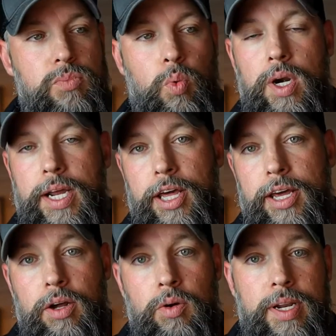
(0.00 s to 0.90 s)
We want it
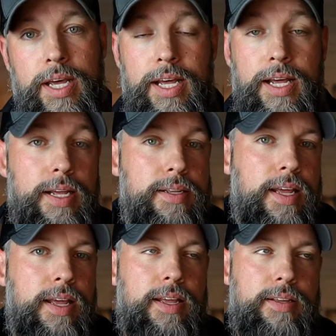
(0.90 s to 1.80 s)
cut on.
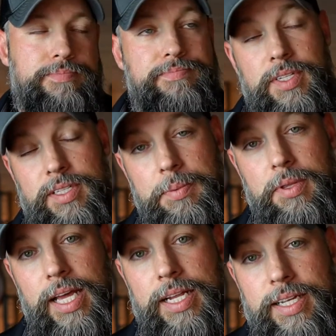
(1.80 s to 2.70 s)

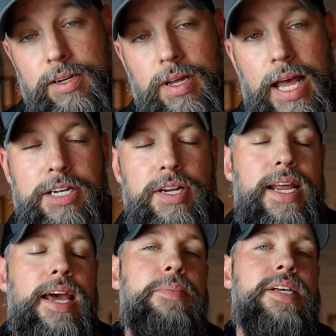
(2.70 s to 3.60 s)
Typically I try
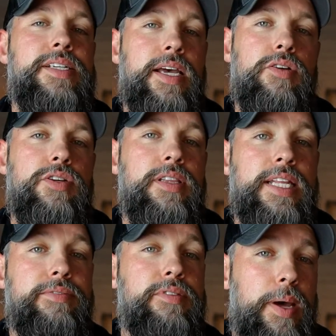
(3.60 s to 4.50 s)
to have my sellers
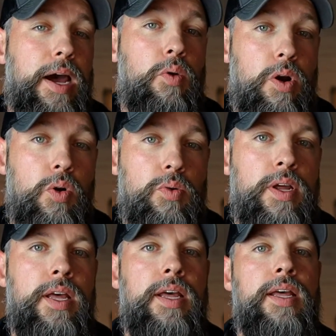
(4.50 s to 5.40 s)
leave the power
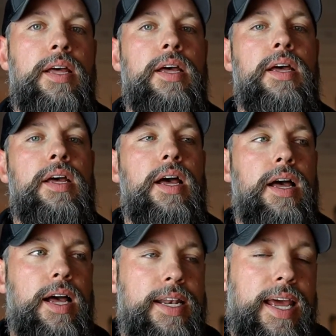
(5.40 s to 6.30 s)
on
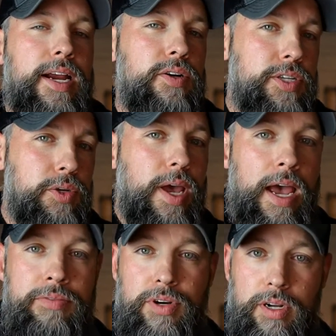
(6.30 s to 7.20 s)
a day or two
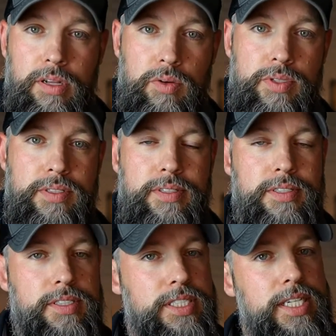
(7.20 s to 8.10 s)
after closing.
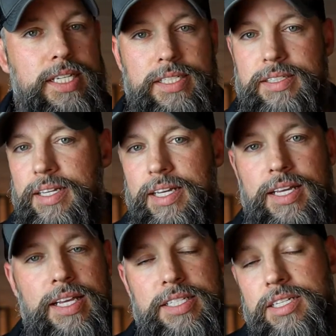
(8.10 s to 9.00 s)

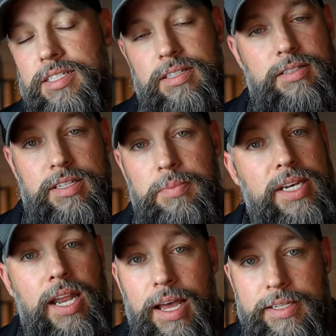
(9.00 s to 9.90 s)
It's just
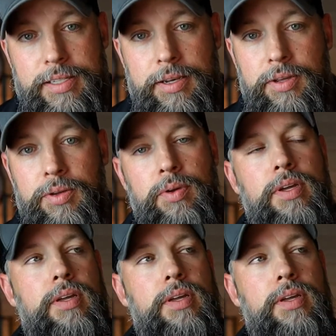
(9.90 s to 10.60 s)
something nice to do.